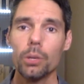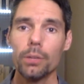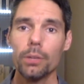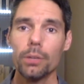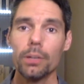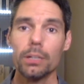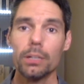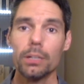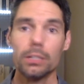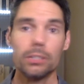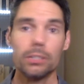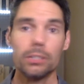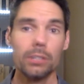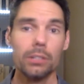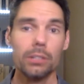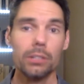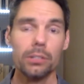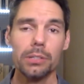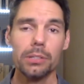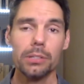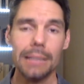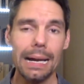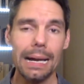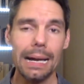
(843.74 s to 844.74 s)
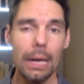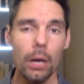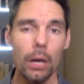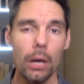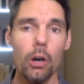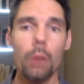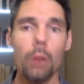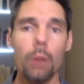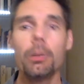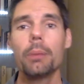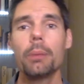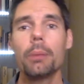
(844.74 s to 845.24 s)
very seriously, I
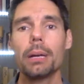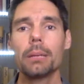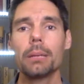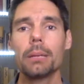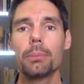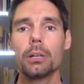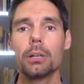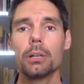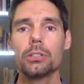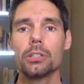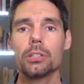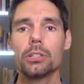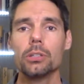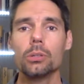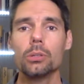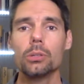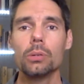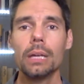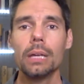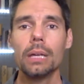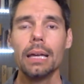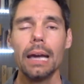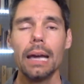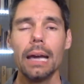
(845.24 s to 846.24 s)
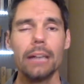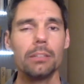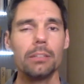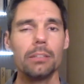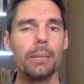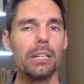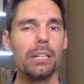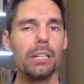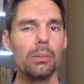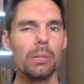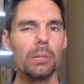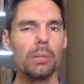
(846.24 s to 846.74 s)
hope, about a person who had to
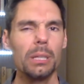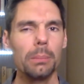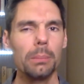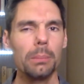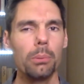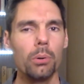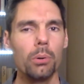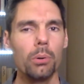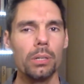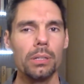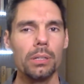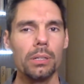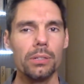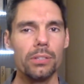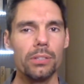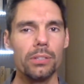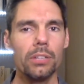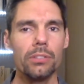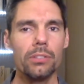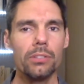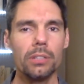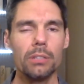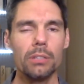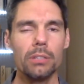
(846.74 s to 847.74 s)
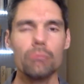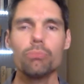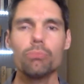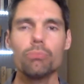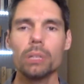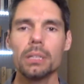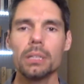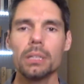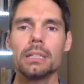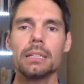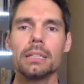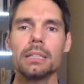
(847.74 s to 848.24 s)
make a really important decision and
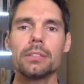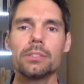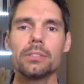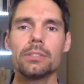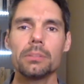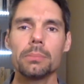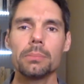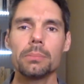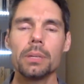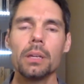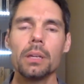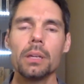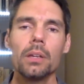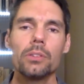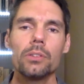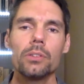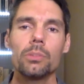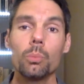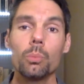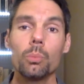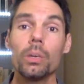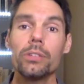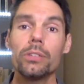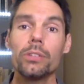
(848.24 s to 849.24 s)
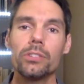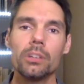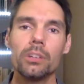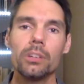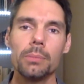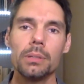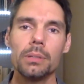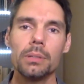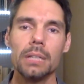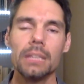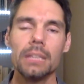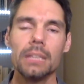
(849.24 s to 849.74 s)
really needed some wisdom
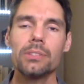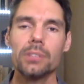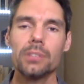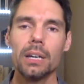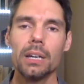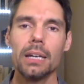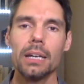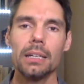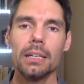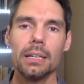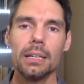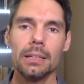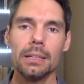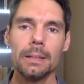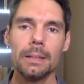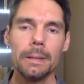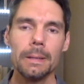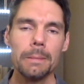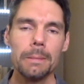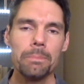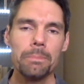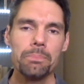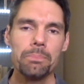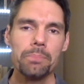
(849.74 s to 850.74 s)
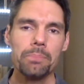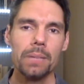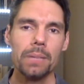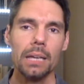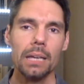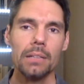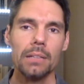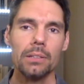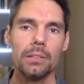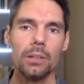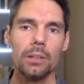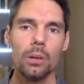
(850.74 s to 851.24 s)
and insight and
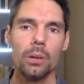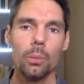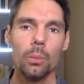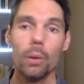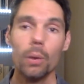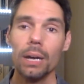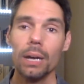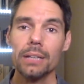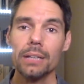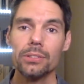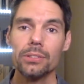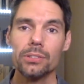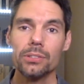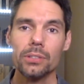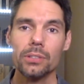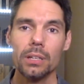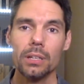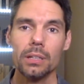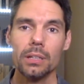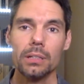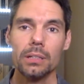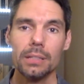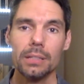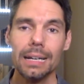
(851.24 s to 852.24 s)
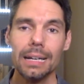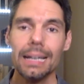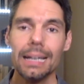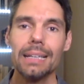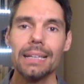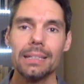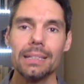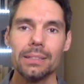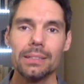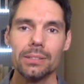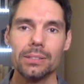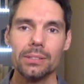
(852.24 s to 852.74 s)
wise
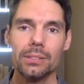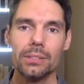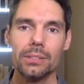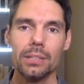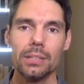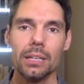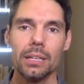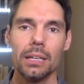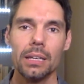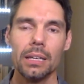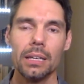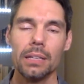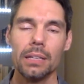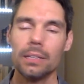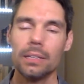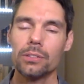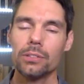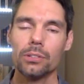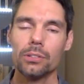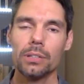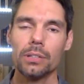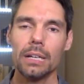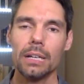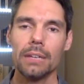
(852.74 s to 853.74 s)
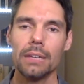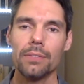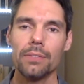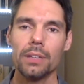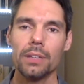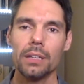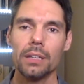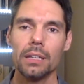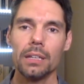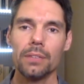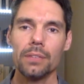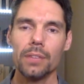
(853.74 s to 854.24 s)
guidance in his or her life.
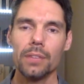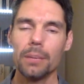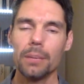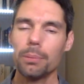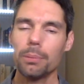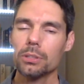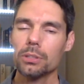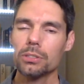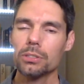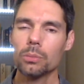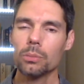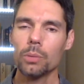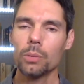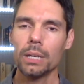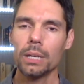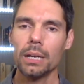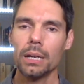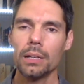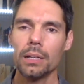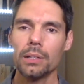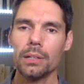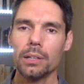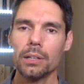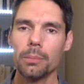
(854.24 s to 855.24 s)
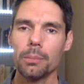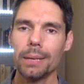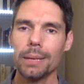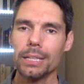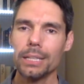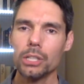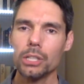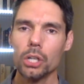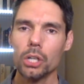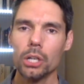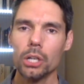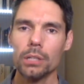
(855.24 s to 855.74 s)
And if that person went out in their
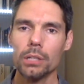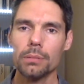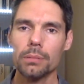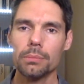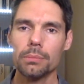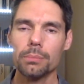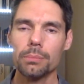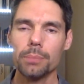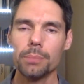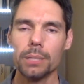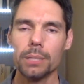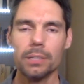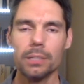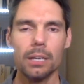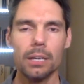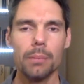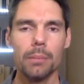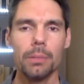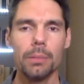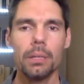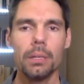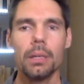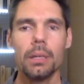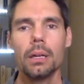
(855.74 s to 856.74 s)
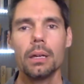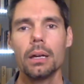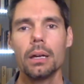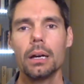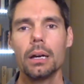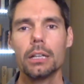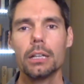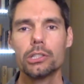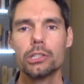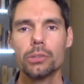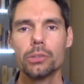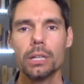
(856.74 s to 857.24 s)
backyard and picked up
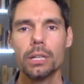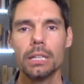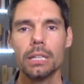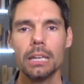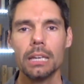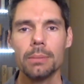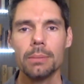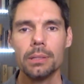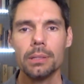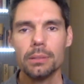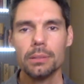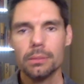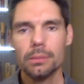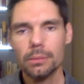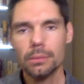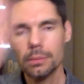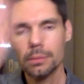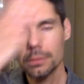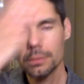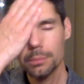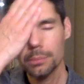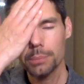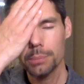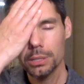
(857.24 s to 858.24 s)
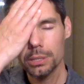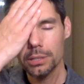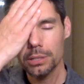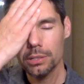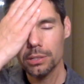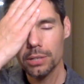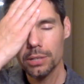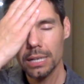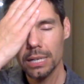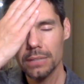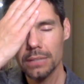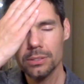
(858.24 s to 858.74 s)
a tree limb and put it to
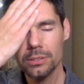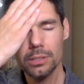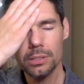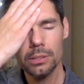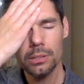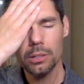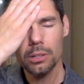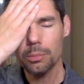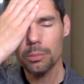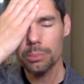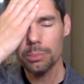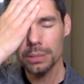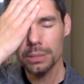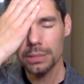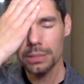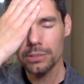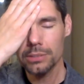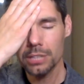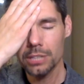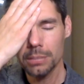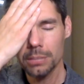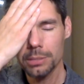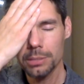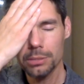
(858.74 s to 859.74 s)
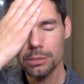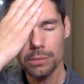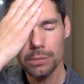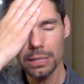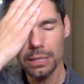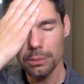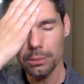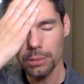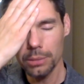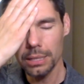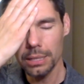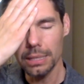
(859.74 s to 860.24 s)
their head and said, "Oh, please tell me the
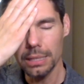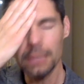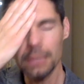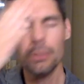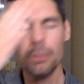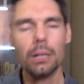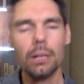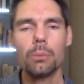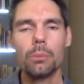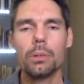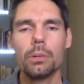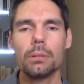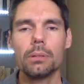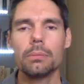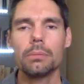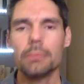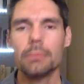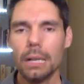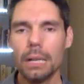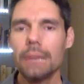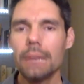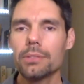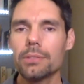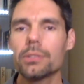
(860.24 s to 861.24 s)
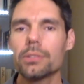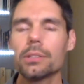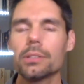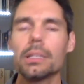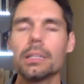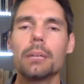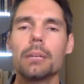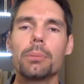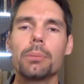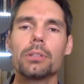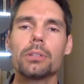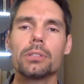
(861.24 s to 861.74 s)
right way." Right? Well, obviously
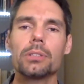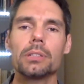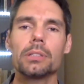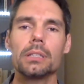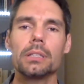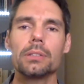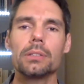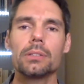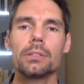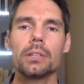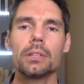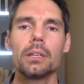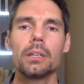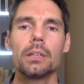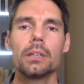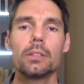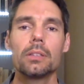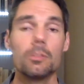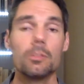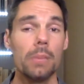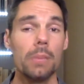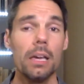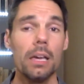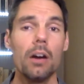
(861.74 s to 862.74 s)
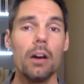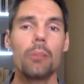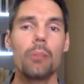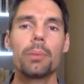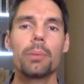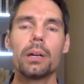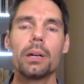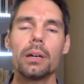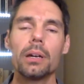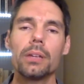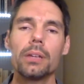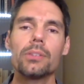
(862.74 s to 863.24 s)
that person needs some help
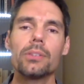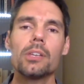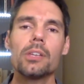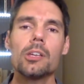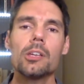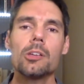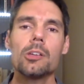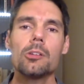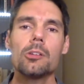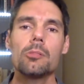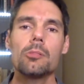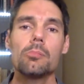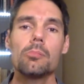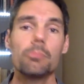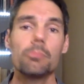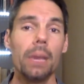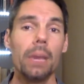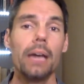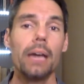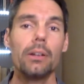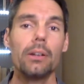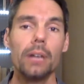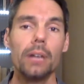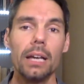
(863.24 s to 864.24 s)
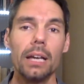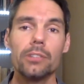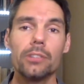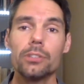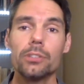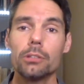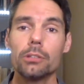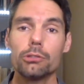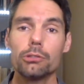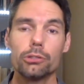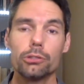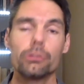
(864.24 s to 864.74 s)
because matter has
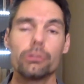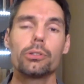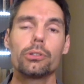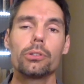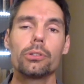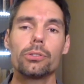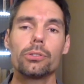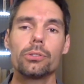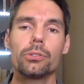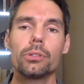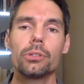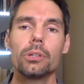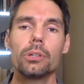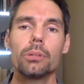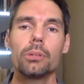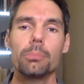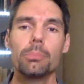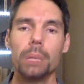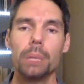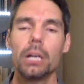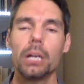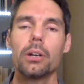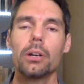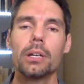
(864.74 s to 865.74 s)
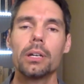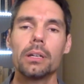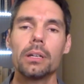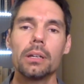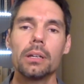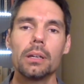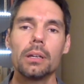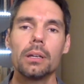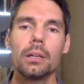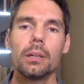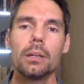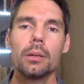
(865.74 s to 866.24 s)
no truth-bearing
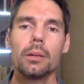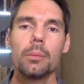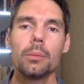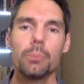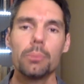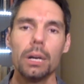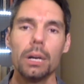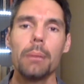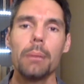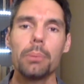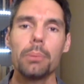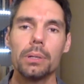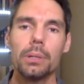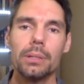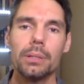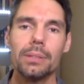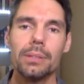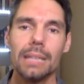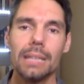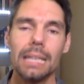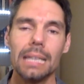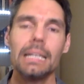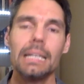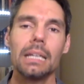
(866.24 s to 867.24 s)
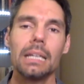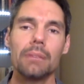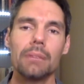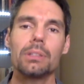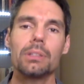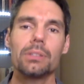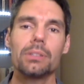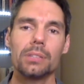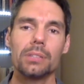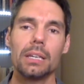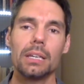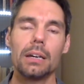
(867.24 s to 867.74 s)
properties in and of
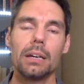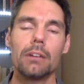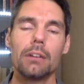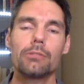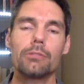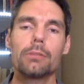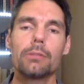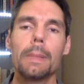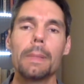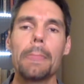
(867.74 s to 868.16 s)
itself.